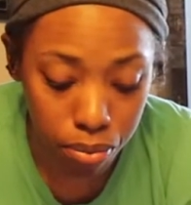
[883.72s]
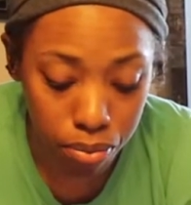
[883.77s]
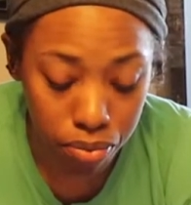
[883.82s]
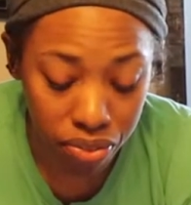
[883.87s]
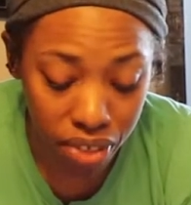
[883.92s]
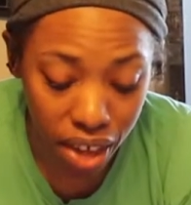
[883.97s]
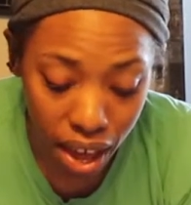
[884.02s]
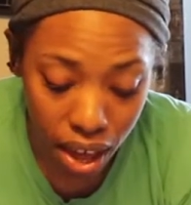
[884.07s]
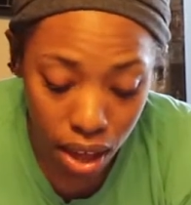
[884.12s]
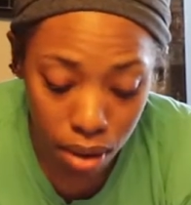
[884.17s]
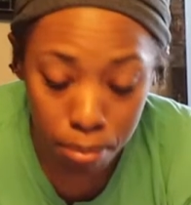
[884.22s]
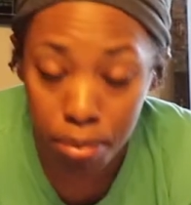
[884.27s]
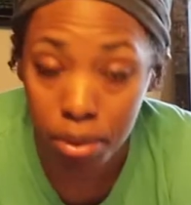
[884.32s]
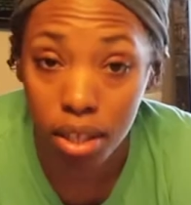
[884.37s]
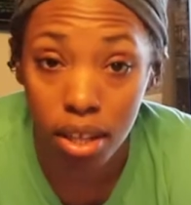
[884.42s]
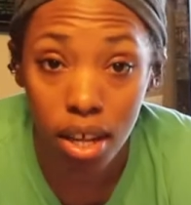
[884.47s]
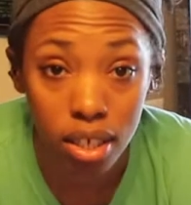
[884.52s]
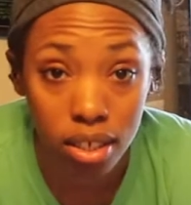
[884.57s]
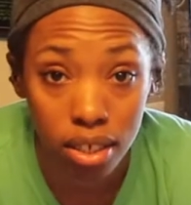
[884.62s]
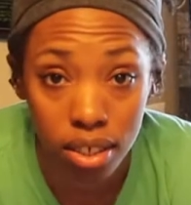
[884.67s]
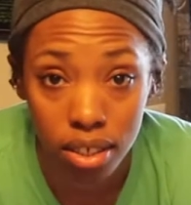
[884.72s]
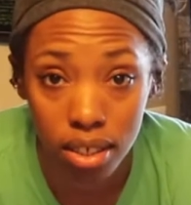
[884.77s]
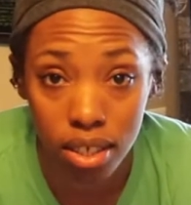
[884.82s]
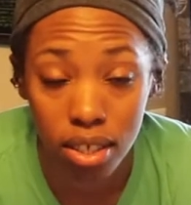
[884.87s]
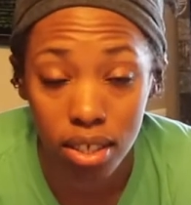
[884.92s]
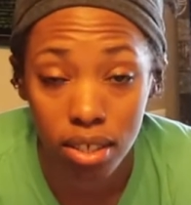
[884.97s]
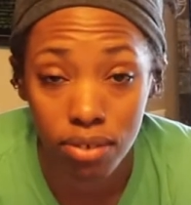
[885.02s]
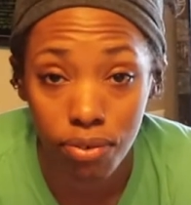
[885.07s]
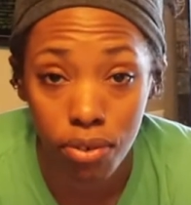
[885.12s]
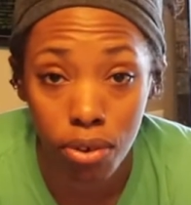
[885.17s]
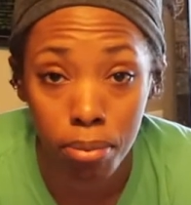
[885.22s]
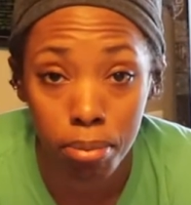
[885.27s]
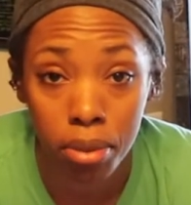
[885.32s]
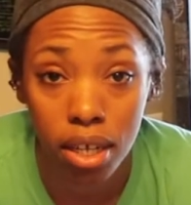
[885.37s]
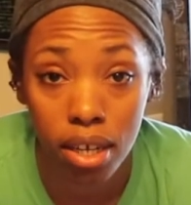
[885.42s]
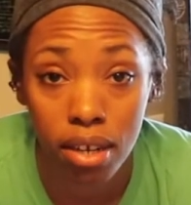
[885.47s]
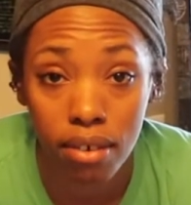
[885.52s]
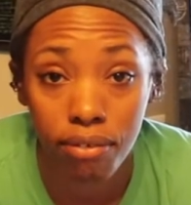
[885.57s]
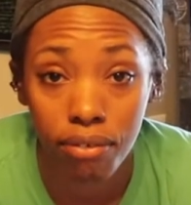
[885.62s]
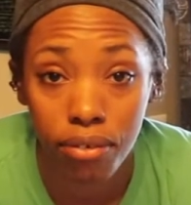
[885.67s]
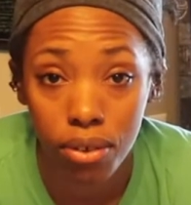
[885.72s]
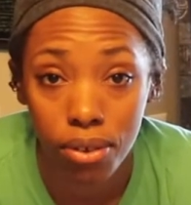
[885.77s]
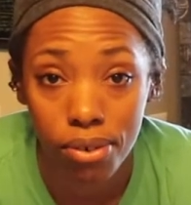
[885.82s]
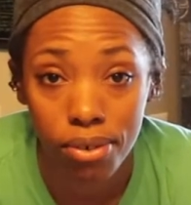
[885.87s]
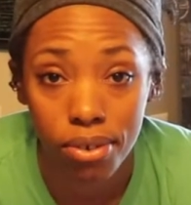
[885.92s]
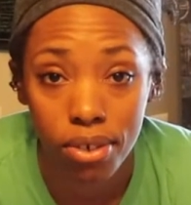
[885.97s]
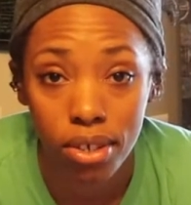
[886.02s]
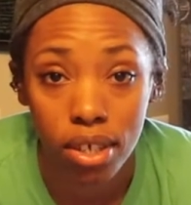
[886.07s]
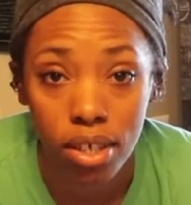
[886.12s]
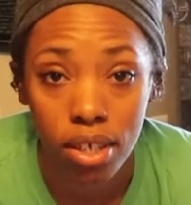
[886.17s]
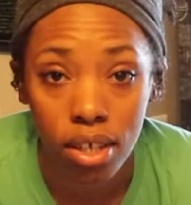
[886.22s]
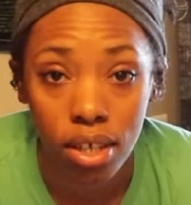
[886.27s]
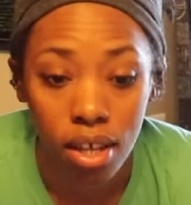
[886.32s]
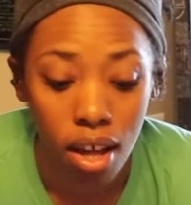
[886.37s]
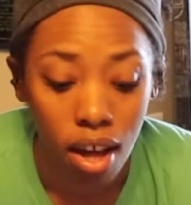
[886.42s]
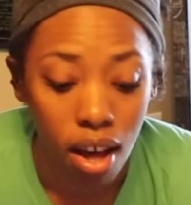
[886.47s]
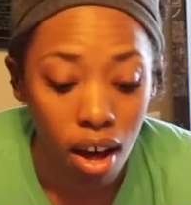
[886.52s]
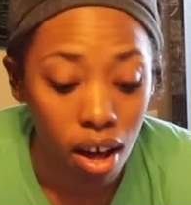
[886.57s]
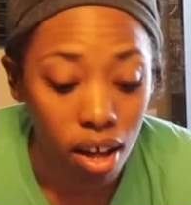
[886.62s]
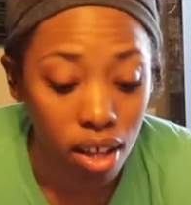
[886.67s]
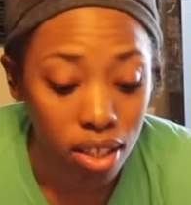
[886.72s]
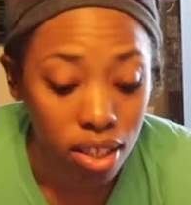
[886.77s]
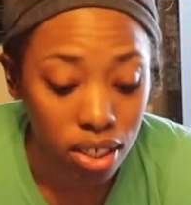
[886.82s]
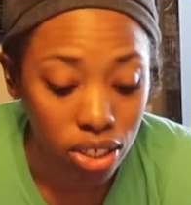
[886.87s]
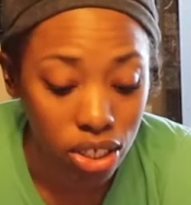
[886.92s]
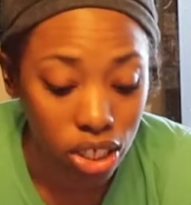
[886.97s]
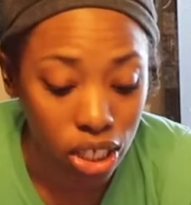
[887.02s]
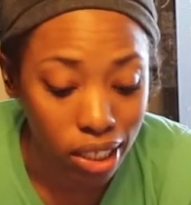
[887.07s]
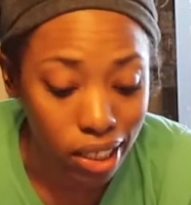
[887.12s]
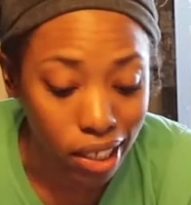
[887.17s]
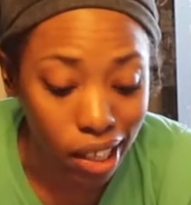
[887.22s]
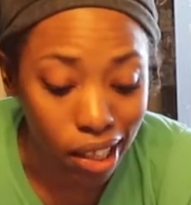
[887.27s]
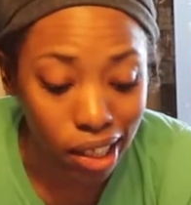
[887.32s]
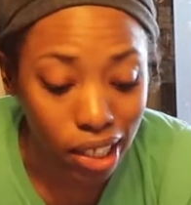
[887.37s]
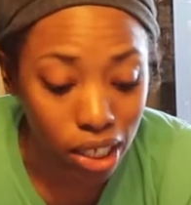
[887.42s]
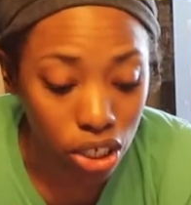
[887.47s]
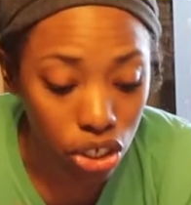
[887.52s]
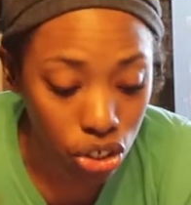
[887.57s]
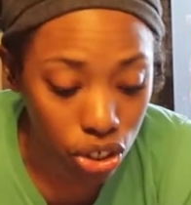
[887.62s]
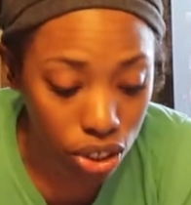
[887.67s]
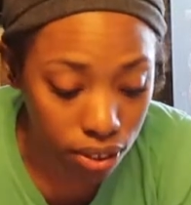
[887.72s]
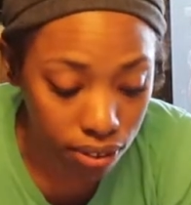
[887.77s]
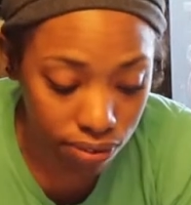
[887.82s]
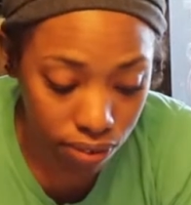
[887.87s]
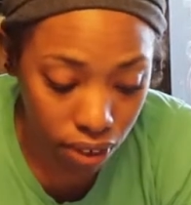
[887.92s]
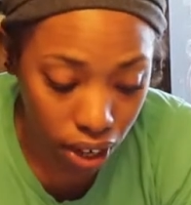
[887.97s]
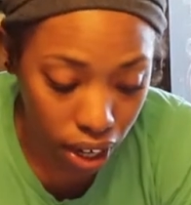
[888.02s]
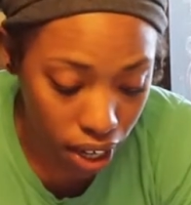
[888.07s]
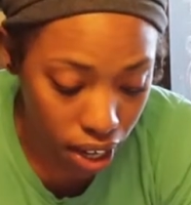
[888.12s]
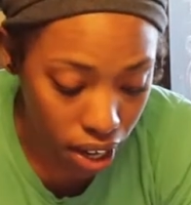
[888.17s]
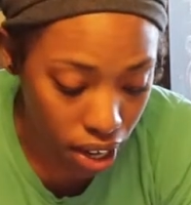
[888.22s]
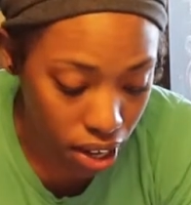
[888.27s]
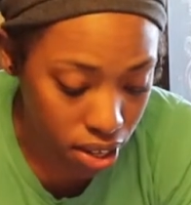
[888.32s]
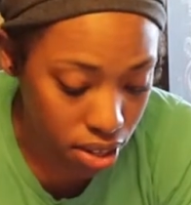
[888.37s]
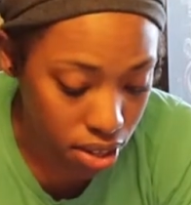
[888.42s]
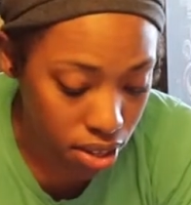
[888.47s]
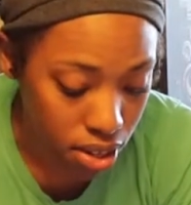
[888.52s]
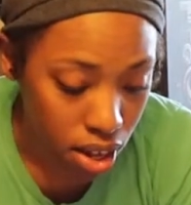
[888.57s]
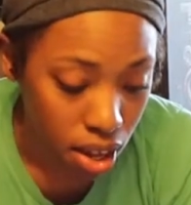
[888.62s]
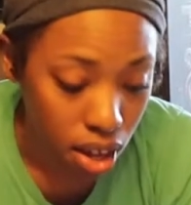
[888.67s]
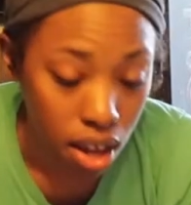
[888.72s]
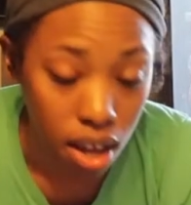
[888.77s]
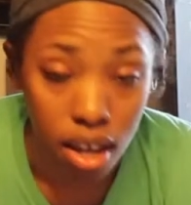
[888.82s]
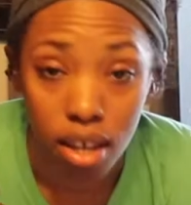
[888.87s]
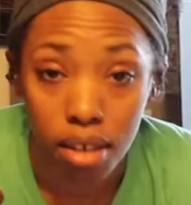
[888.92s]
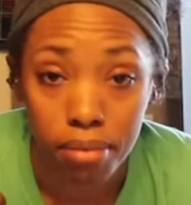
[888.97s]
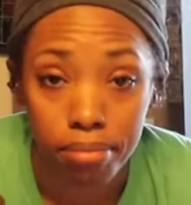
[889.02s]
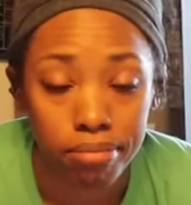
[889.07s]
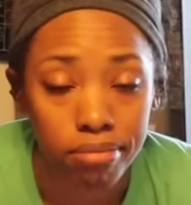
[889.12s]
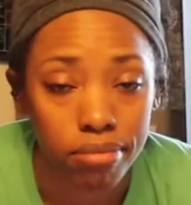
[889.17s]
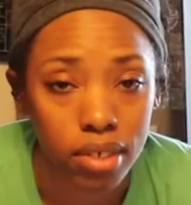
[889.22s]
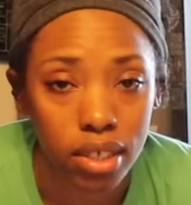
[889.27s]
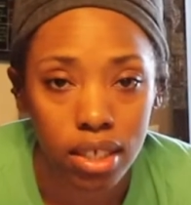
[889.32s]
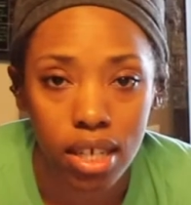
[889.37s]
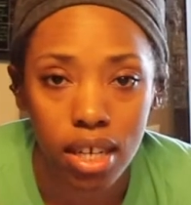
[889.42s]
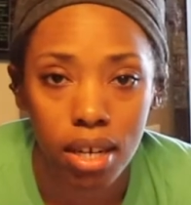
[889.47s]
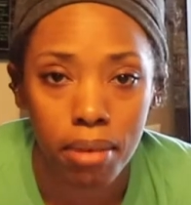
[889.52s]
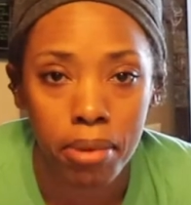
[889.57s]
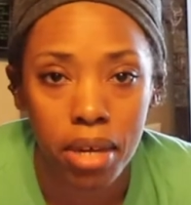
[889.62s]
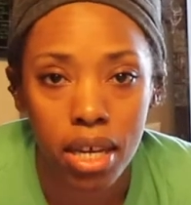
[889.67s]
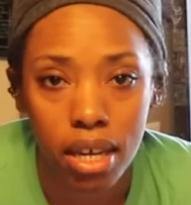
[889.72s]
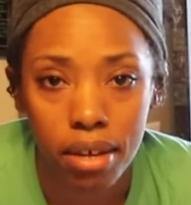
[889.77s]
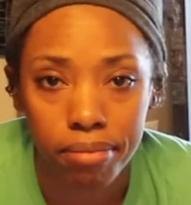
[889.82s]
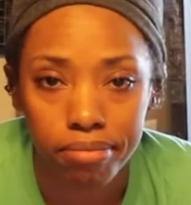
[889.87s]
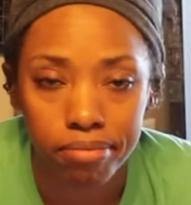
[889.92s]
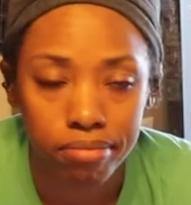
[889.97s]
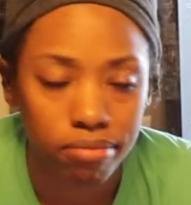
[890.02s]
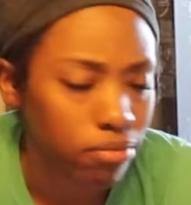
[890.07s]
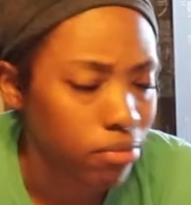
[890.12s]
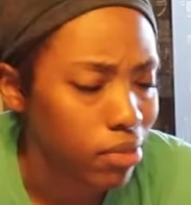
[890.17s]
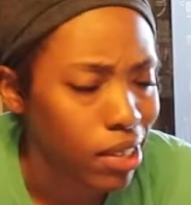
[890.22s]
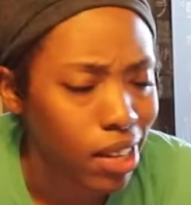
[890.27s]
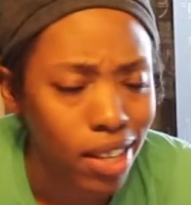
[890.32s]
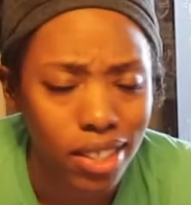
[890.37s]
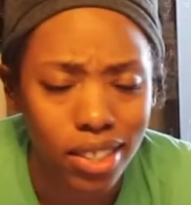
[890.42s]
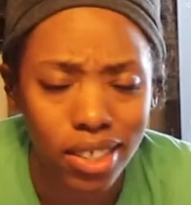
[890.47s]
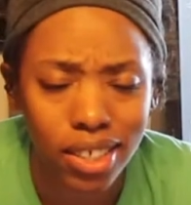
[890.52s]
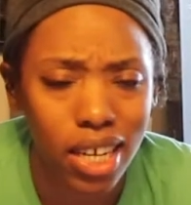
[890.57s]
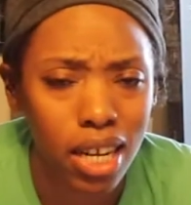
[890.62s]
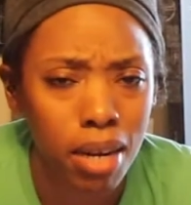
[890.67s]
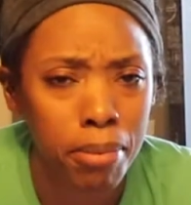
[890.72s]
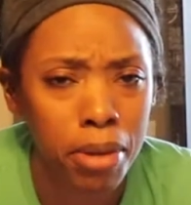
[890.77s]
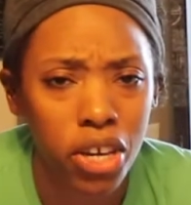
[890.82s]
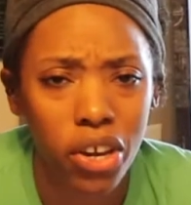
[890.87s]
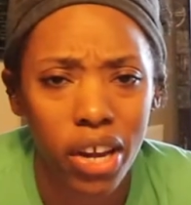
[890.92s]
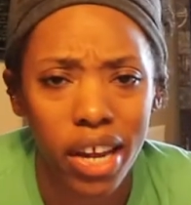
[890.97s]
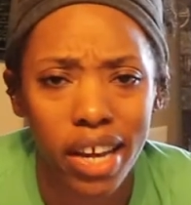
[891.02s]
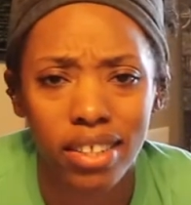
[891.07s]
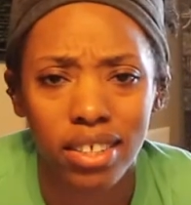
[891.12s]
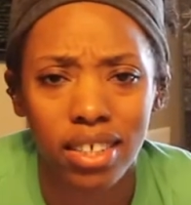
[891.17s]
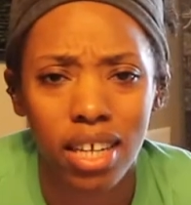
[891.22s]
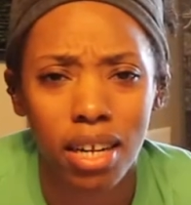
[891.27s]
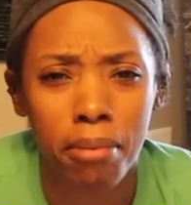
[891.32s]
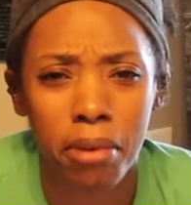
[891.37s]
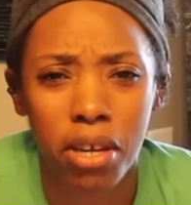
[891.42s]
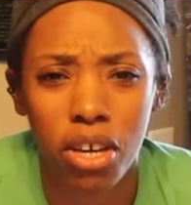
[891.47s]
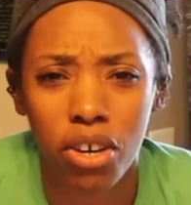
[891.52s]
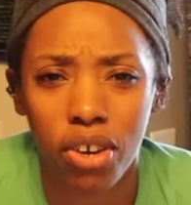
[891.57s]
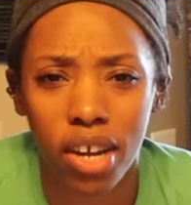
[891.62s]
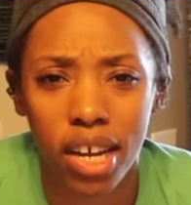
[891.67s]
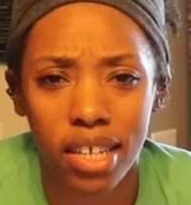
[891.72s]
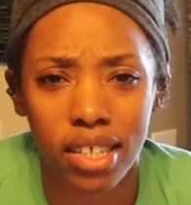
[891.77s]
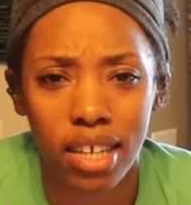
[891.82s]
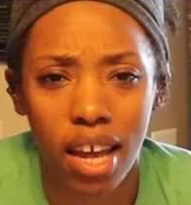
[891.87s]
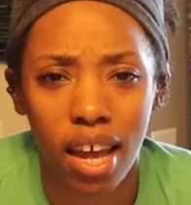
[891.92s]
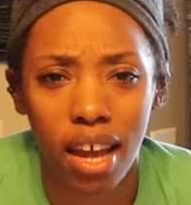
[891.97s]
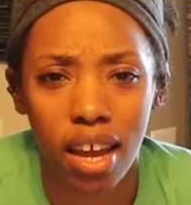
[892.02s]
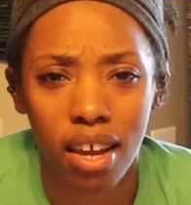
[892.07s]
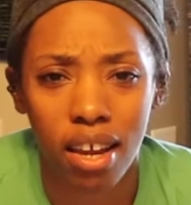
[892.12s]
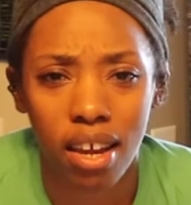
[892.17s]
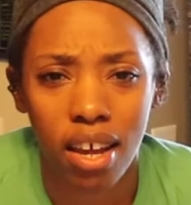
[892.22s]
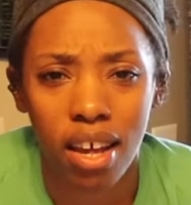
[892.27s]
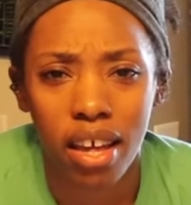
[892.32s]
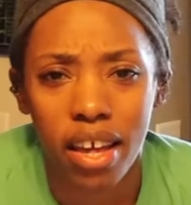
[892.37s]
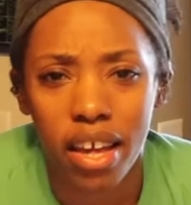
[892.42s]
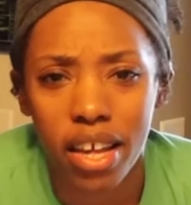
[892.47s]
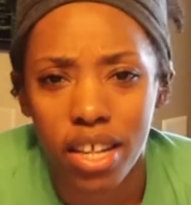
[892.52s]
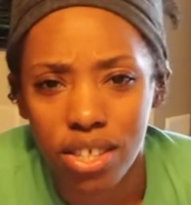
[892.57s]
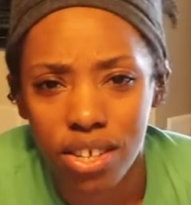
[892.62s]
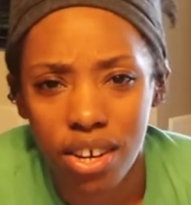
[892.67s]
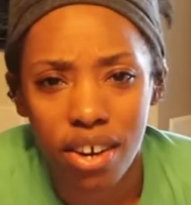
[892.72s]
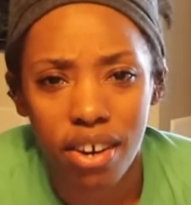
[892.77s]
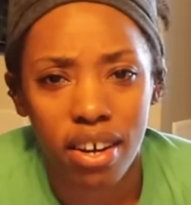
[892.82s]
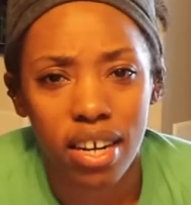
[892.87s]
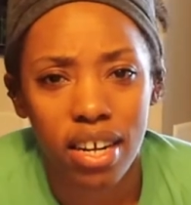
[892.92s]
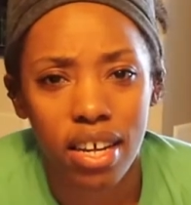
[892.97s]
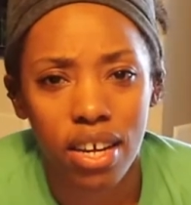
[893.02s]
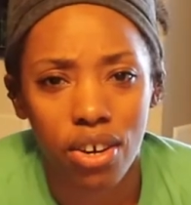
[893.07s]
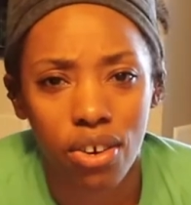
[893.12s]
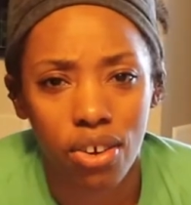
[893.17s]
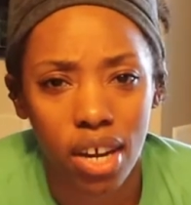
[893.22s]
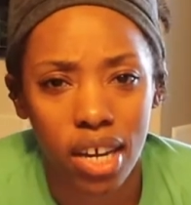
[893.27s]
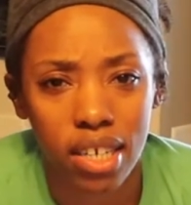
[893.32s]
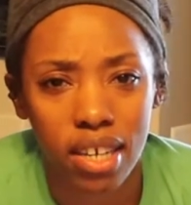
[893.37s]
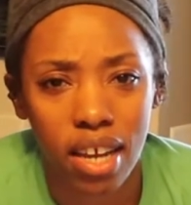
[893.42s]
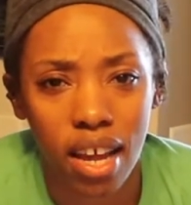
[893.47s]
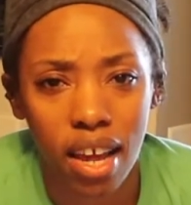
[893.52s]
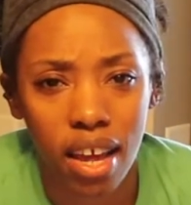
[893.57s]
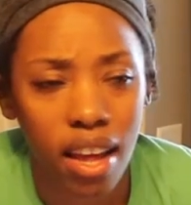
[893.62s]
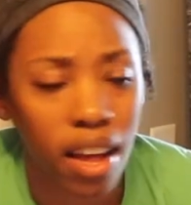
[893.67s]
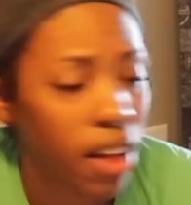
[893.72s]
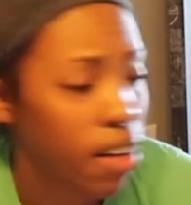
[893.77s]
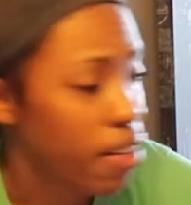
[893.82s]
that plus this full plate of food, all these delicious fries, it's gonna be great. It's gonna be a great day. It's already a great day.